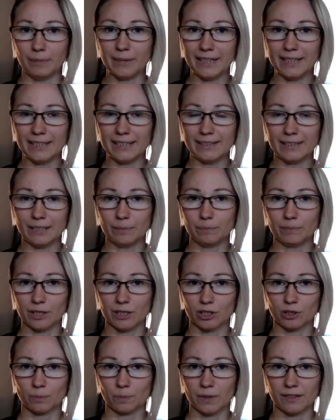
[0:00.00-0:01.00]
deep
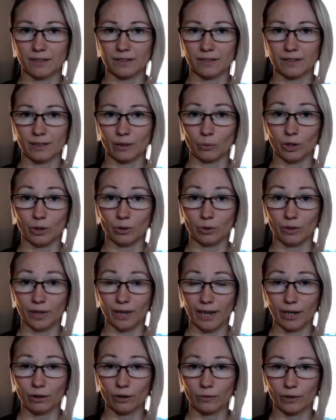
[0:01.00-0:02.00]
dish pizzas that we do in
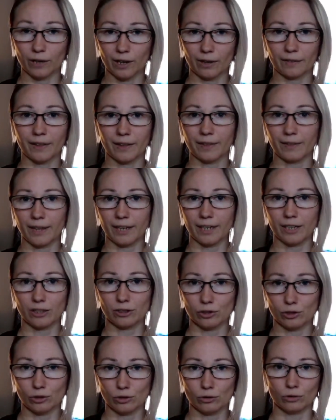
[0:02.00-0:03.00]
the air fryer that they
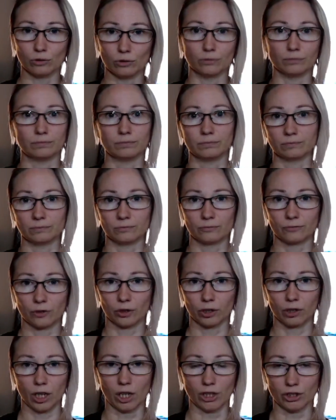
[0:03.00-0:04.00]
can do
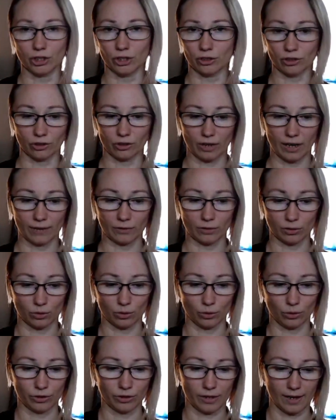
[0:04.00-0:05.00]
for lunches or after
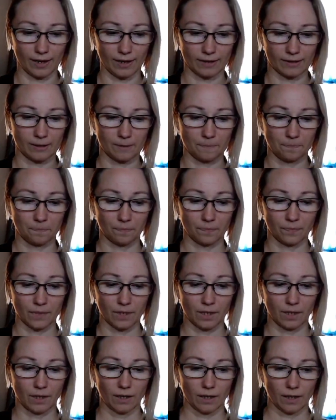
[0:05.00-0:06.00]
school snacks.
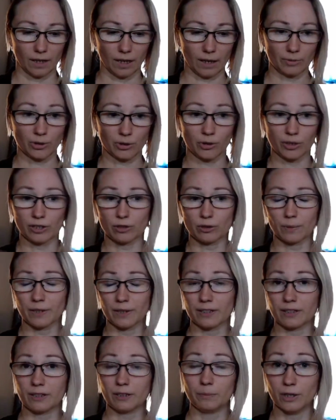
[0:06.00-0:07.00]
So these are
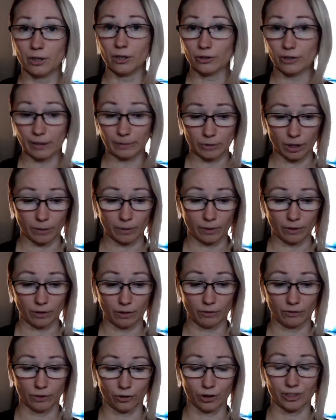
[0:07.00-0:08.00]
basically meals I'm talking about
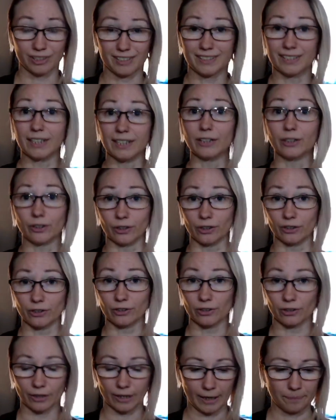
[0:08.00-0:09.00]
are for
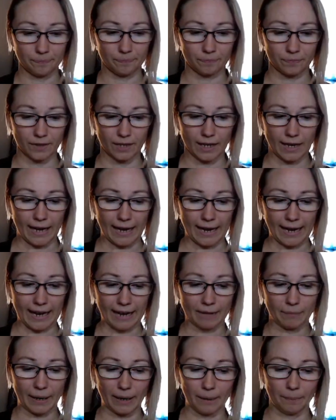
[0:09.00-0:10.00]
dinners, okay? I
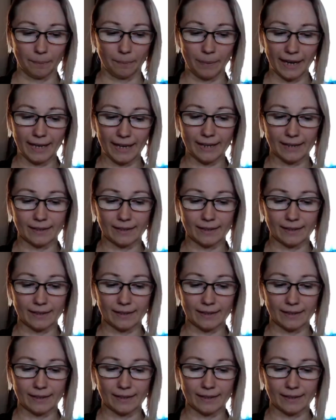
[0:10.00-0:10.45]
have my baked